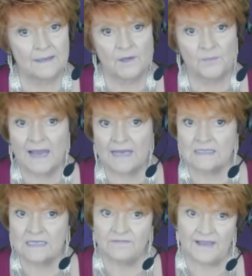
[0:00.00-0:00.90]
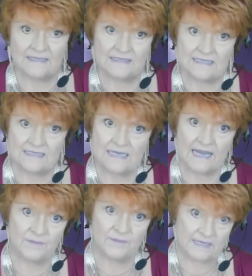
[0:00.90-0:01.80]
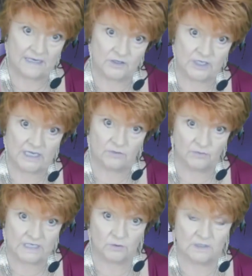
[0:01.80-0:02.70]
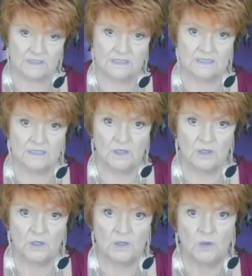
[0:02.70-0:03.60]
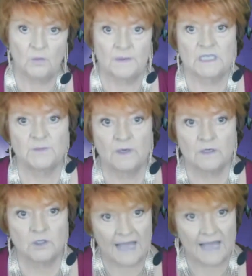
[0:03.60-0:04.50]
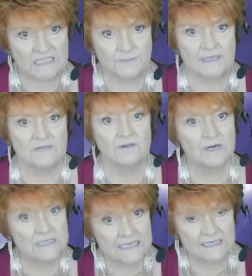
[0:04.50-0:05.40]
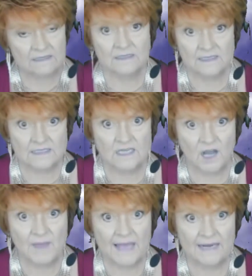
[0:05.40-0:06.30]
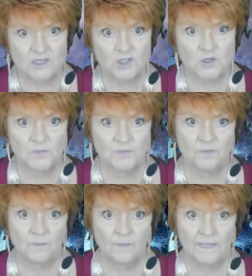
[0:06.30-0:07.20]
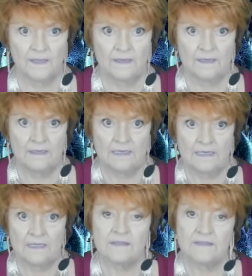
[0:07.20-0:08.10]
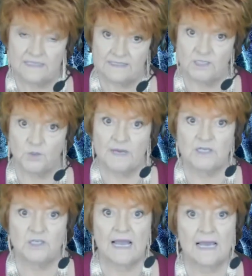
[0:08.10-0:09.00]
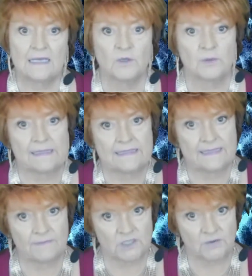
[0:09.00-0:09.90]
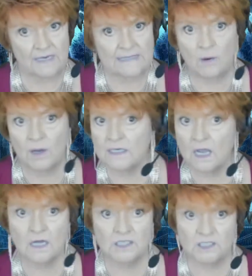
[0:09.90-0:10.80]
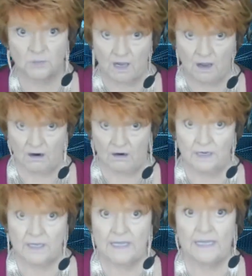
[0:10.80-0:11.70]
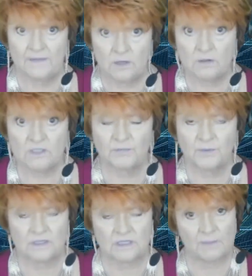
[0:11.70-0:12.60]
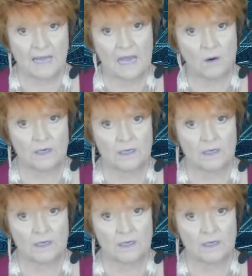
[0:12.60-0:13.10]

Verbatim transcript: Passing fancies tie up energy and resources when the spiritual aspect of our intent is not managed. This situation eloquently demonstrates how unconscious we are in the use of personal power.